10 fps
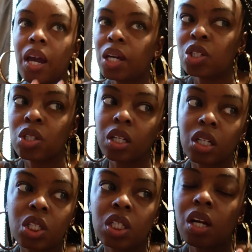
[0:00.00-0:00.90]
extra.
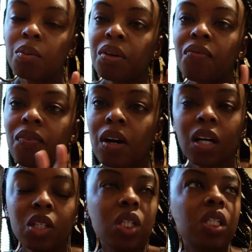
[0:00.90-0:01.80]
She's gonna be
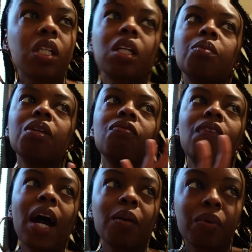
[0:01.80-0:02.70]
fun. She's gonna be
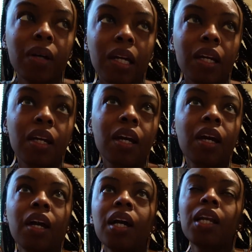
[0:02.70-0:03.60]
vibrant.
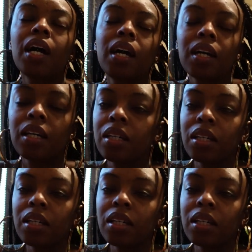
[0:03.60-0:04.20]
Like,